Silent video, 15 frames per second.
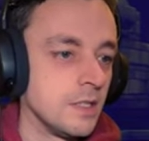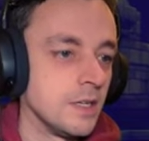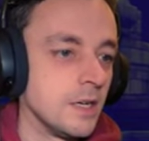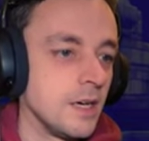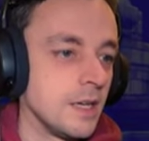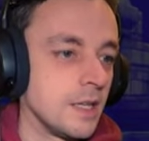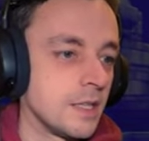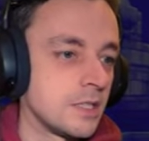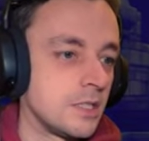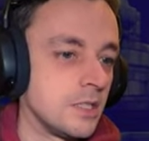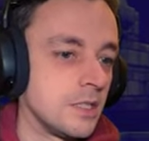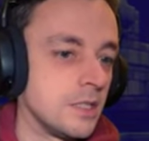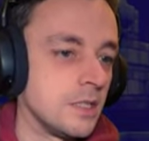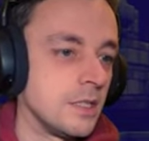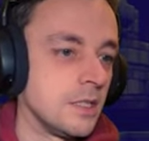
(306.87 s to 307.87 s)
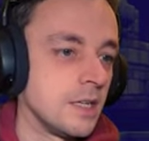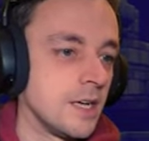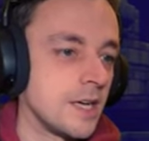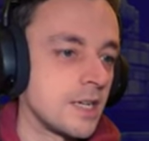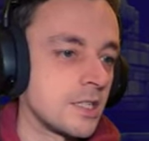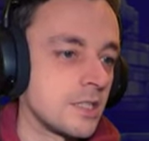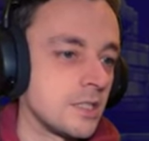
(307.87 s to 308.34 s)
And that's done.
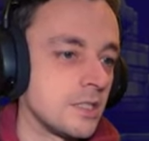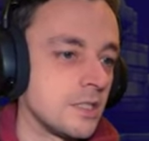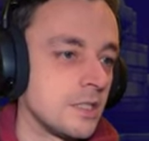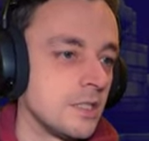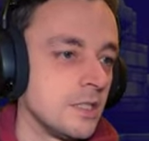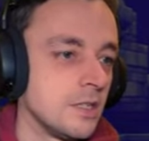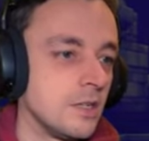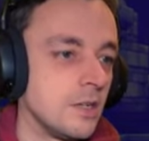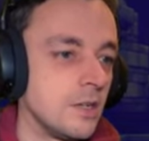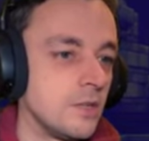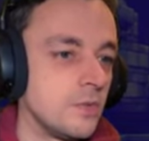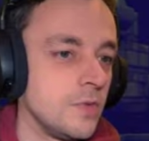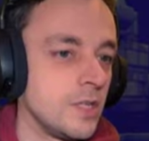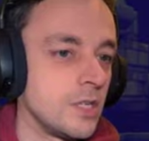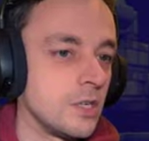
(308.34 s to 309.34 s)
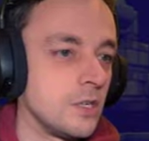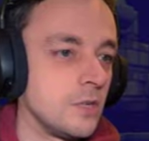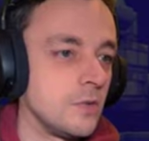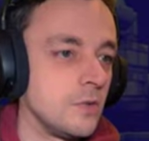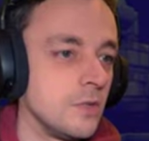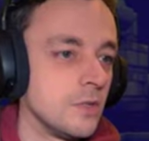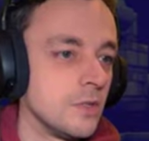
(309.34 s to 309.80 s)
Excellent. On we
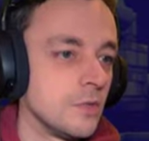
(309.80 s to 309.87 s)
go.